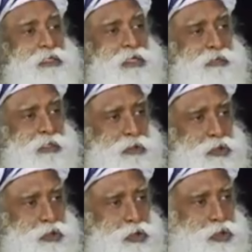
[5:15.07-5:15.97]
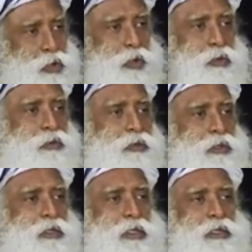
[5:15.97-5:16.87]
is evidence to show
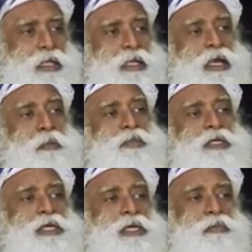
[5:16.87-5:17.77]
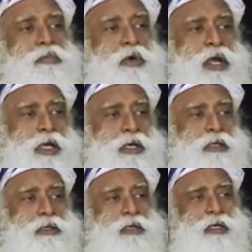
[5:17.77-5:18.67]
that the reptilian
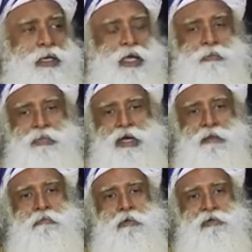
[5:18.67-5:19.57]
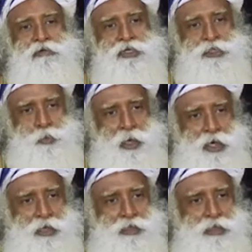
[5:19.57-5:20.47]
brain can become more
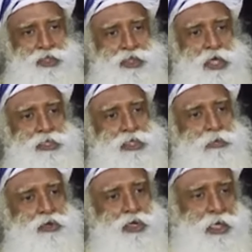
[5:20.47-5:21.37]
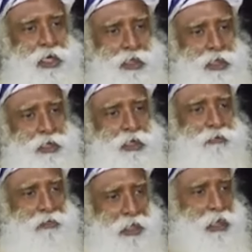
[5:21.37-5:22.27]
transparent and starts communicating
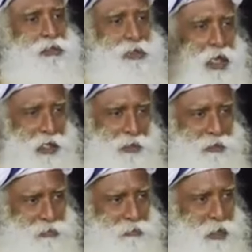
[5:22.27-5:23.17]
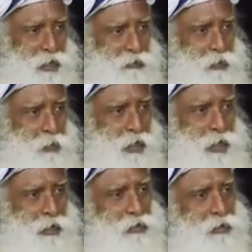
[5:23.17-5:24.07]
with the outside part of the
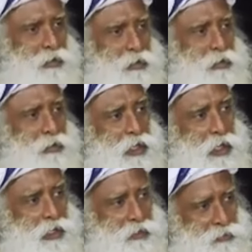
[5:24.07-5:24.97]
brain. There are